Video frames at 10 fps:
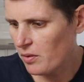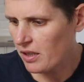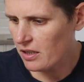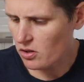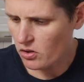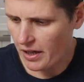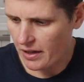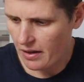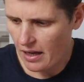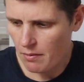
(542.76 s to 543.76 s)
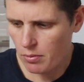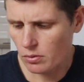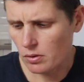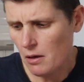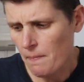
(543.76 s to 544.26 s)
with the Australian
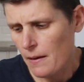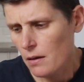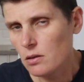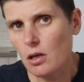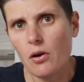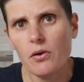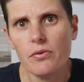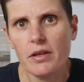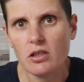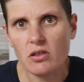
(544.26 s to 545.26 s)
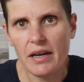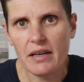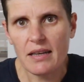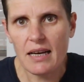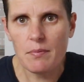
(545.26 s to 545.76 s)
labels. So the
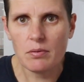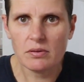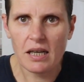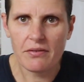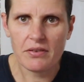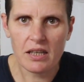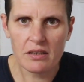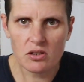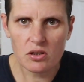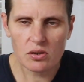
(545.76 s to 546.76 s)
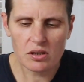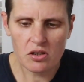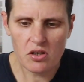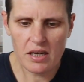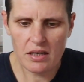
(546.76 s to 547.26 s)
Australian labels have kilojoules
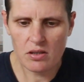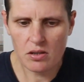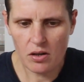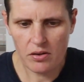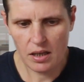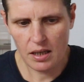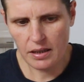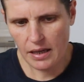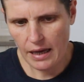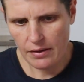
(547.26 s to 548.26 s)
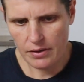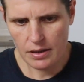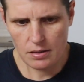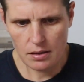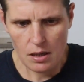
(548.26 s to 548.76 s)
and you need to know the
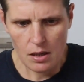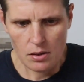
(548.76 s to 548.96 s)
kilocalories.